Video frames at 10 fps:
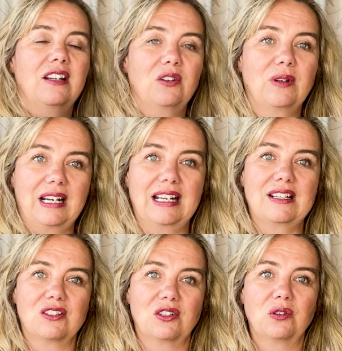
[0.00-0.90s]
you get
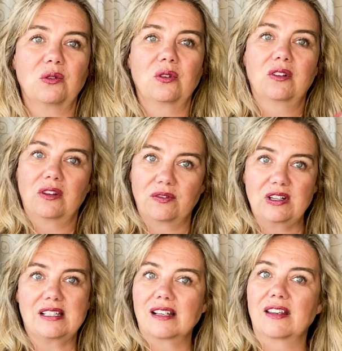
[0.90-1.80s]
into the
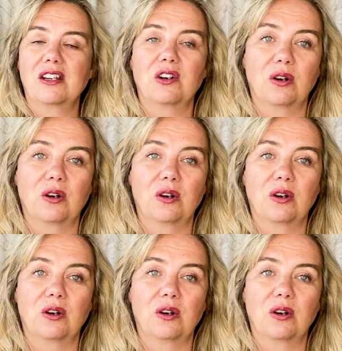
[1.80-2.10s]
visa that you're